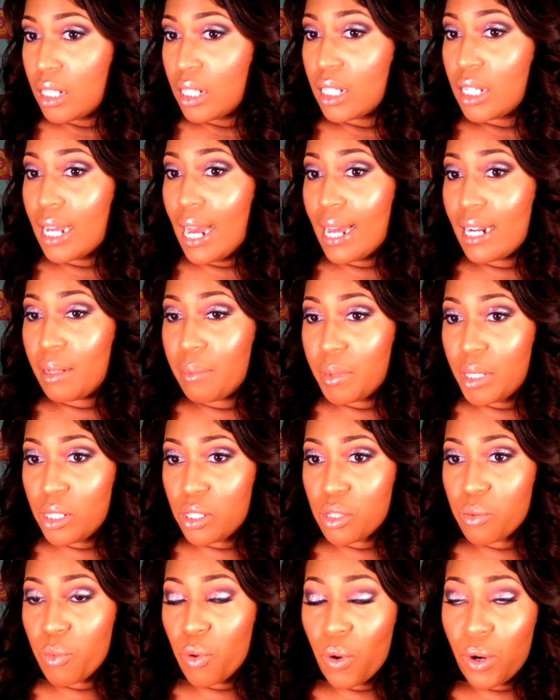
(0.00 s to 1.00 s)
got up
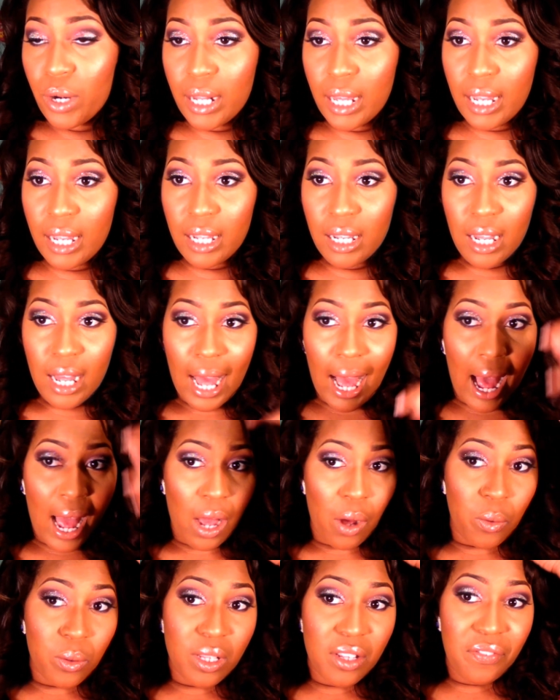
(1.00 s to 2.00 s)
this morning. I
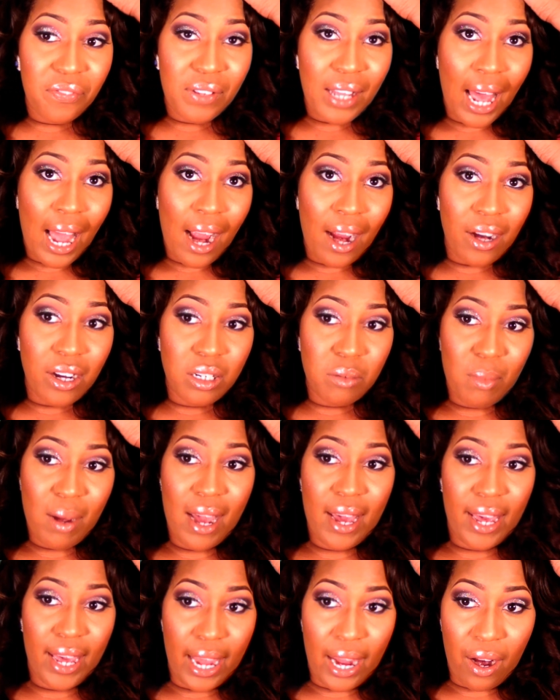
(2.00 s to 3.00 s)
only flat ironed my
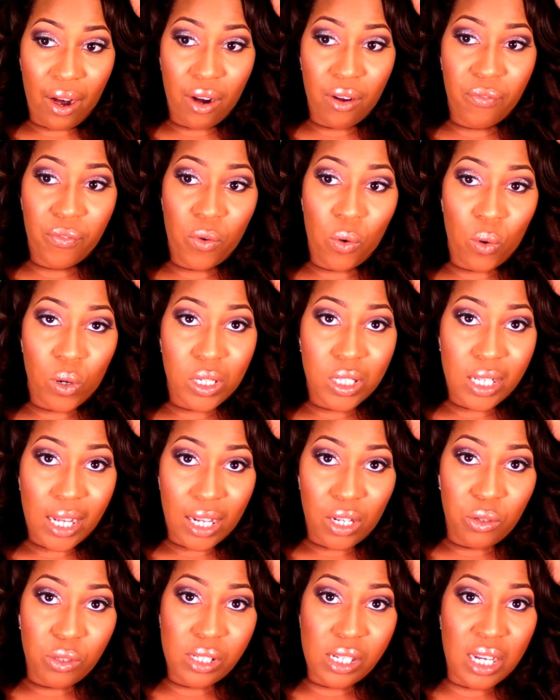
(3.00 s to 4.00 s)
hair. Of course, I
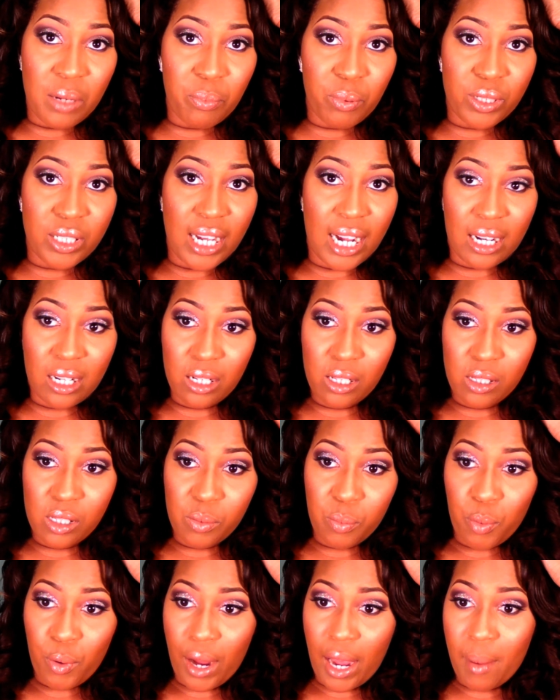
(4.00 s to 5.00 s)
use heat protected
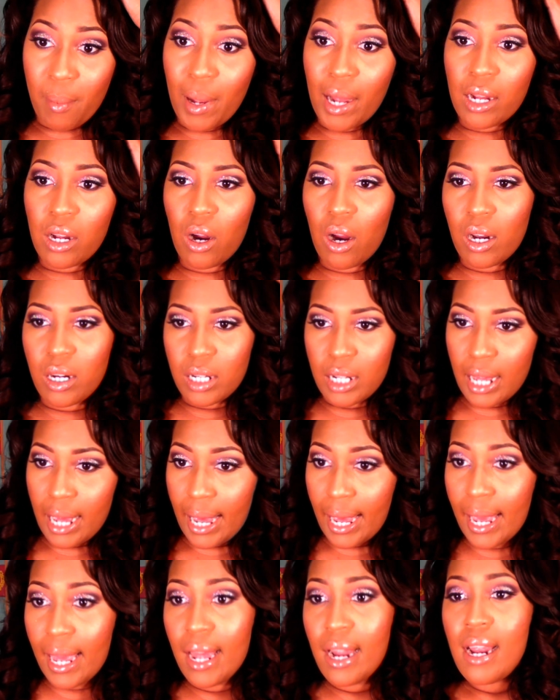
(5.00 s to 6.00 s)
spray by
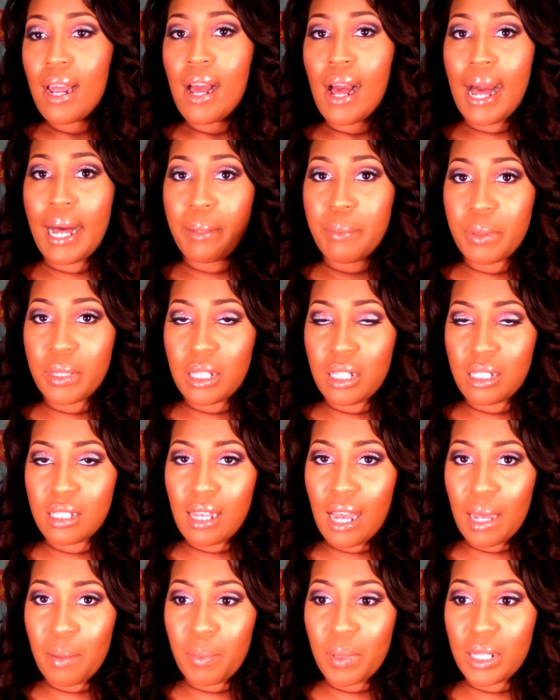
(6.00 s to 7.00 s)
Garnier. I'll put the
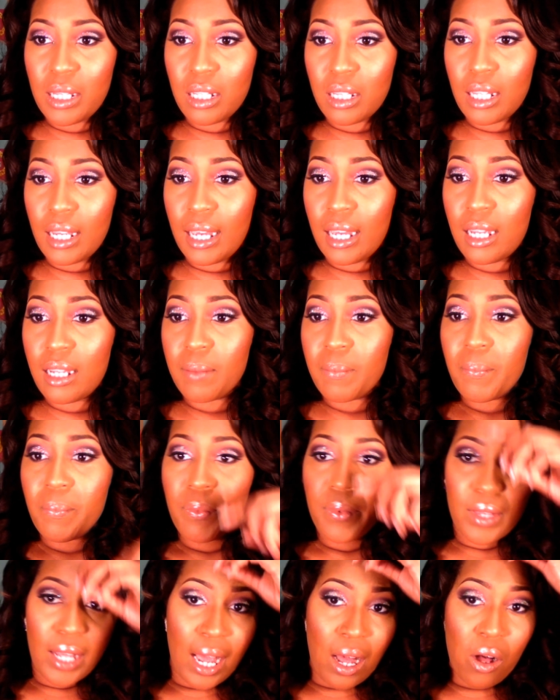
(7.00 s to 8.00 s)
type in the link.
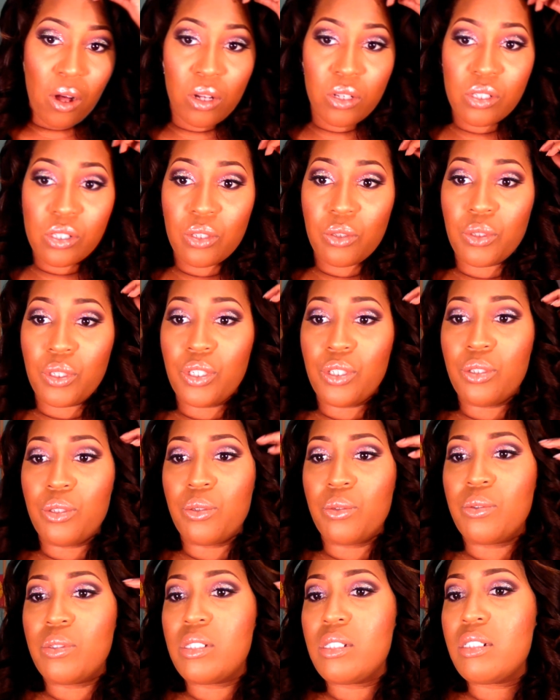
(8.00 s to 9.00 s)
I also
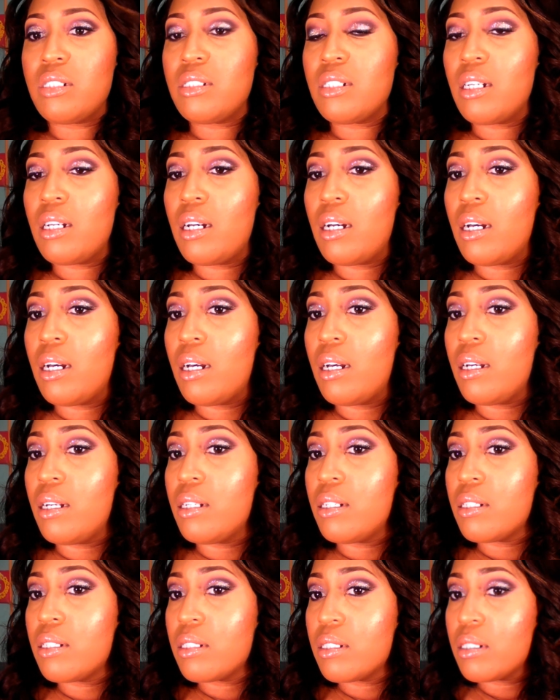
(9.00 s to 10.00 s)
used
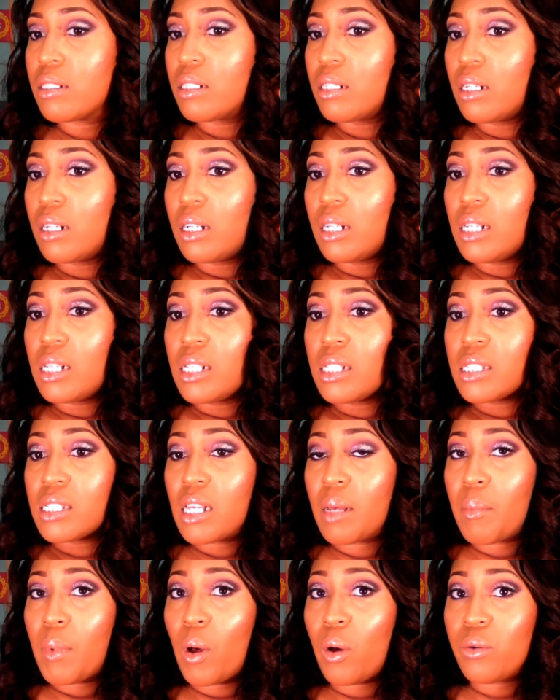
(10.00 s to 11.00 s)

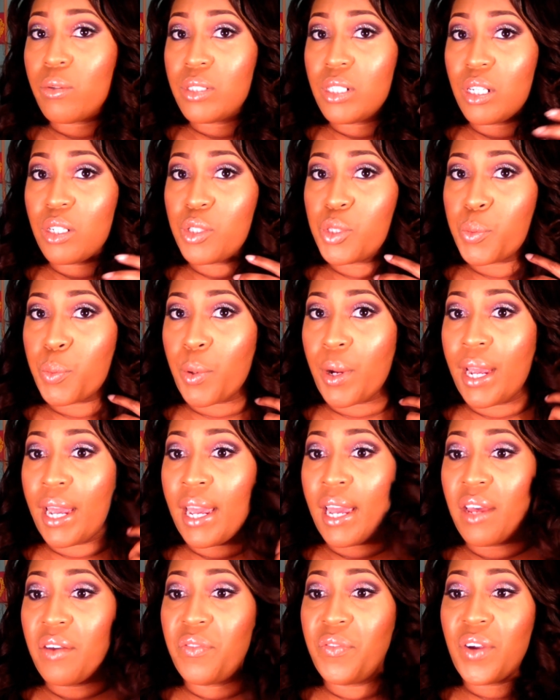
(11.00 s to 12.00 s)
some holding
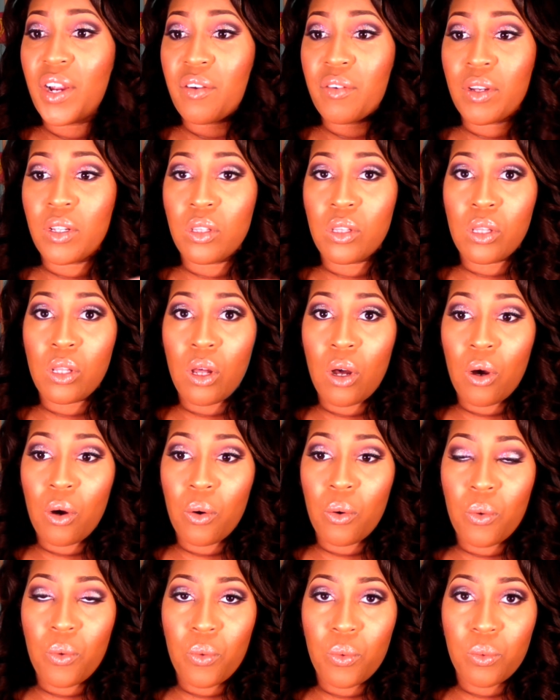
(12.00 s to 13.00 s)
spray, a very
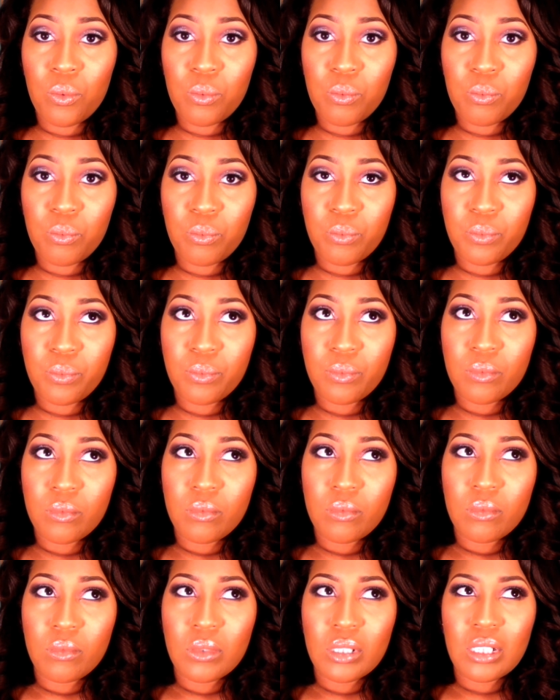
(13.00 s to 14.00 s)
low,
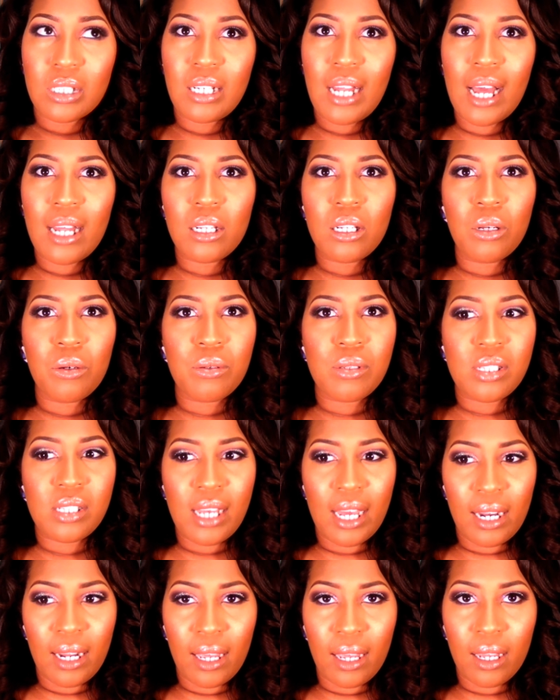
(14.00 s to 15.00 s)
not low
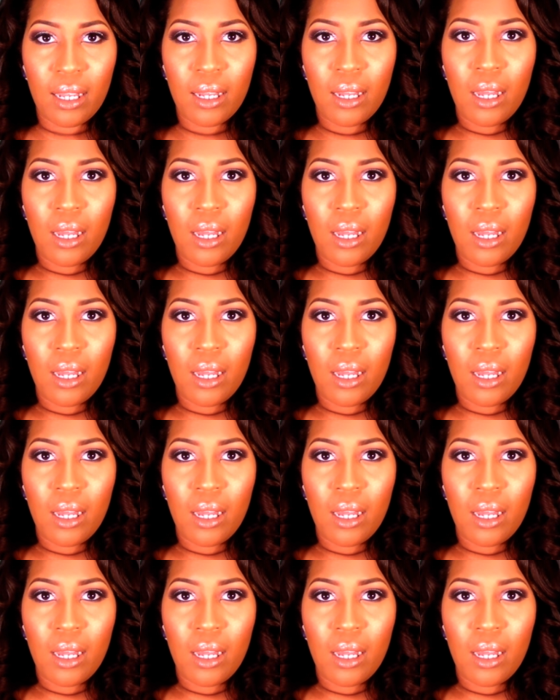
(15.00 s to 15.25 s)
setting,